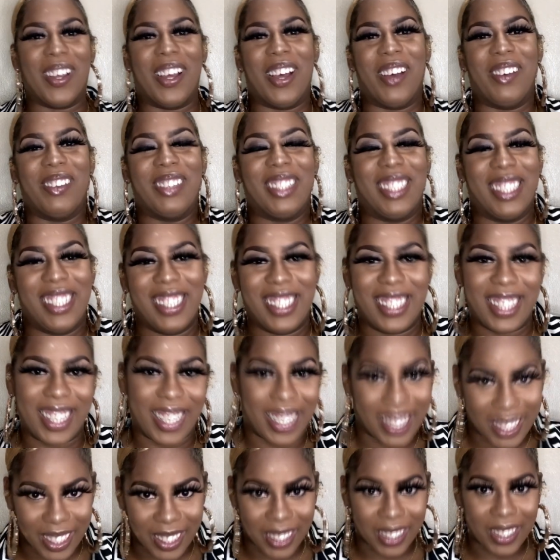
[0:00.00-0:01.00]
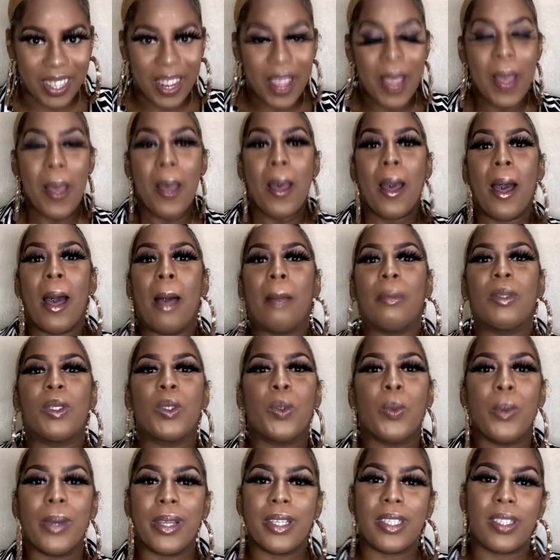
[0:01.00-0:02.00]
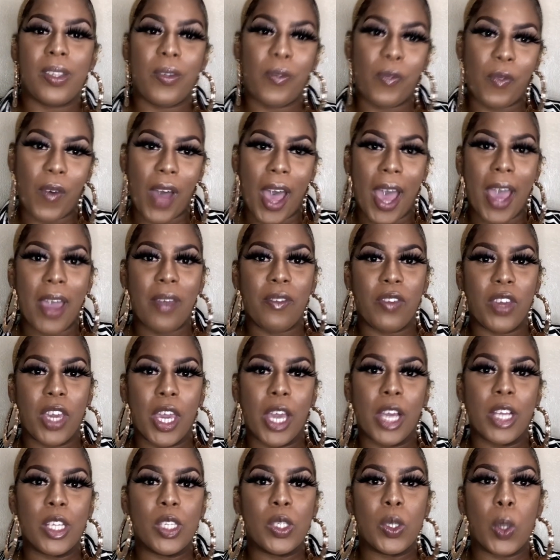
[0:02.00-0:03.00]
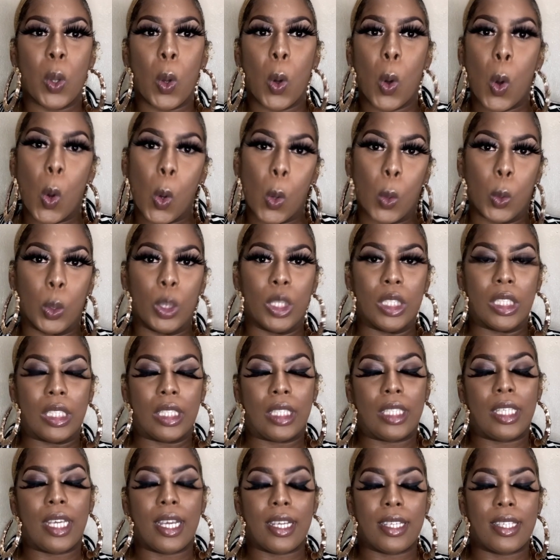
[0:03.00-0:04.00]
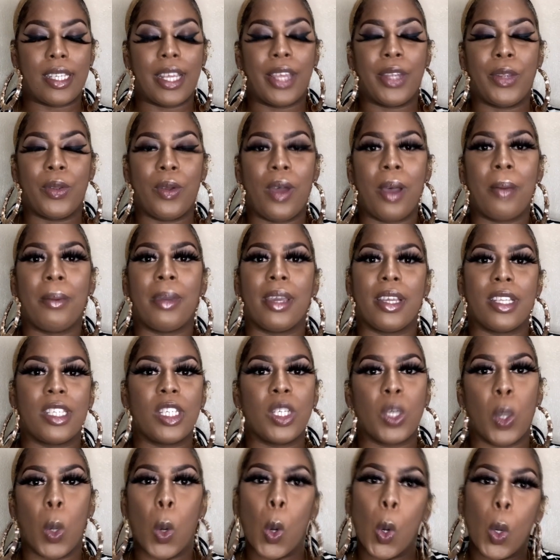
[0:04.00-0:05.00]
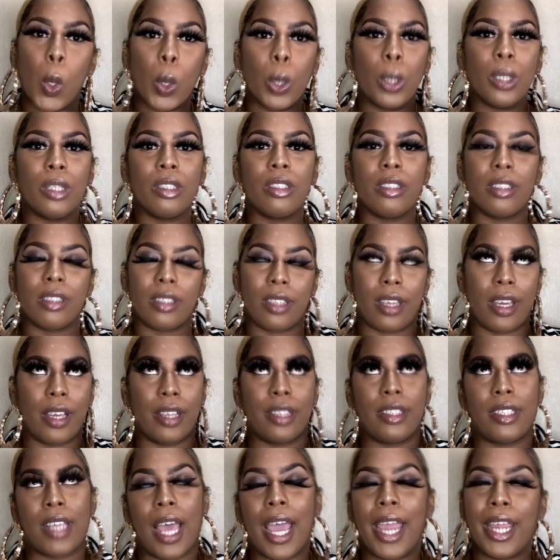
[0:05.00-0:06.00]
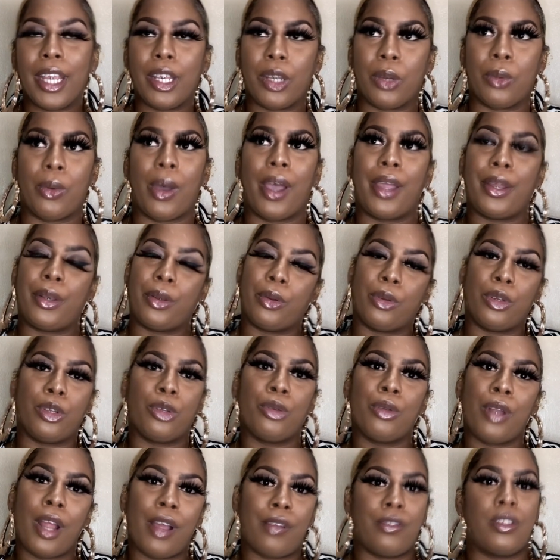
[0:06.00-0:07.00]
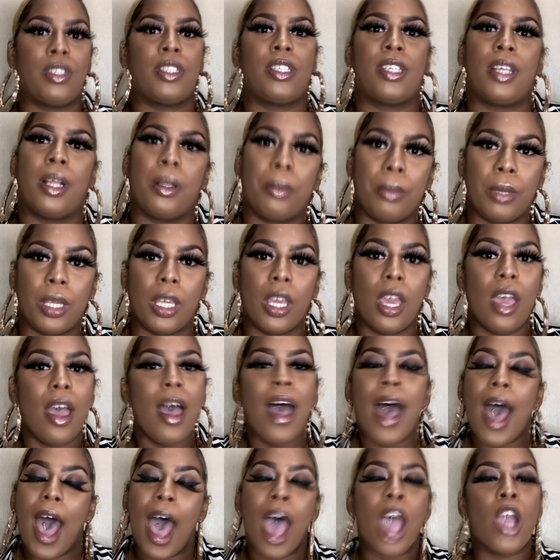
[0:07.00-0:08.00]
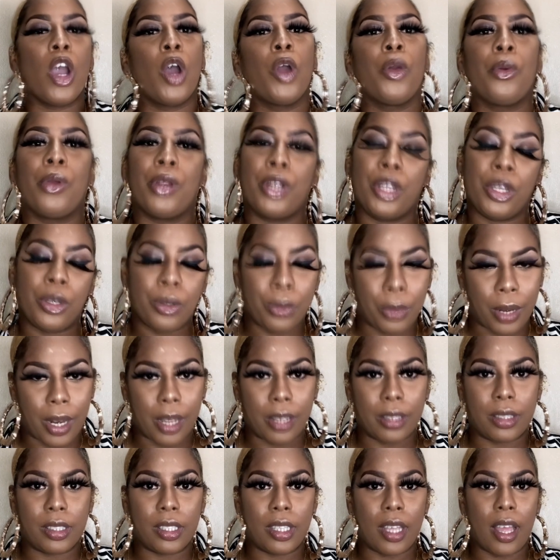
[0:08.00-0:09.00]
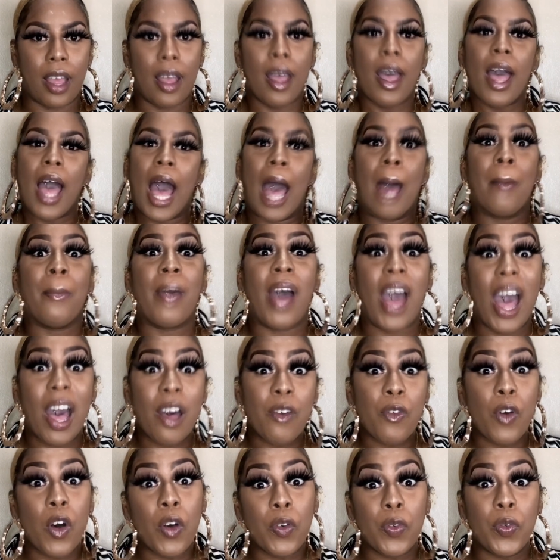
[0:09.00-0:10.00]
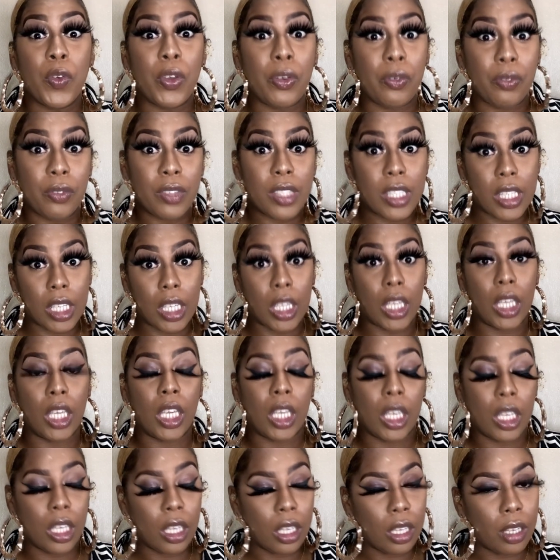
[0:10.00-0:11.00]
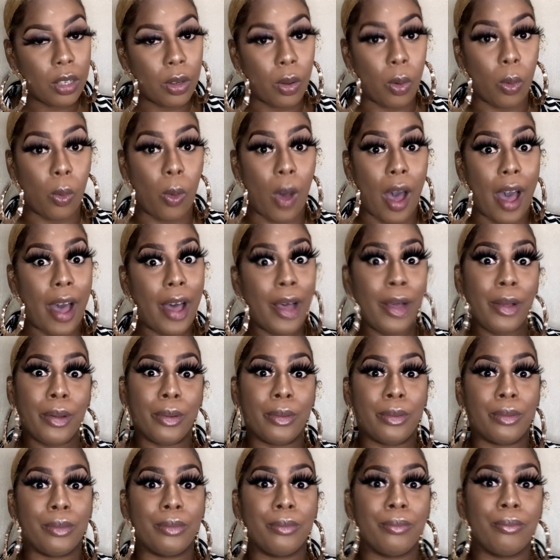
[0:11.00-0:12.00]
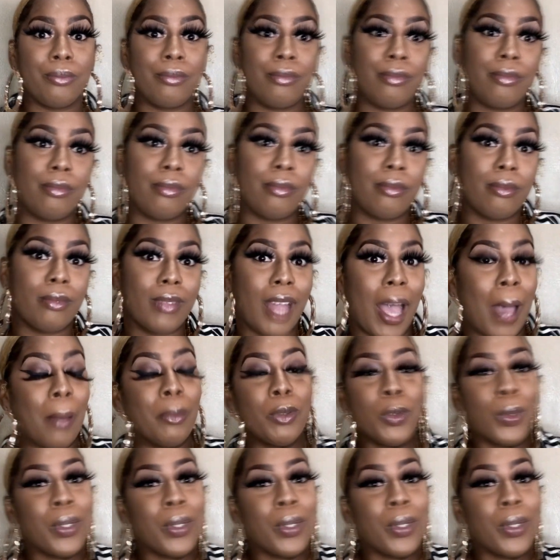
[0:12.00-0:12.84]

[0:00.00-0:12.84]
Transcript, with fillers: I'm just kidding. I'm 25 years old. Yes, I know I'm getting old. Yes, I know, I know. You don't have to tell me. I already know that. I'm half of 50. Wow. I'm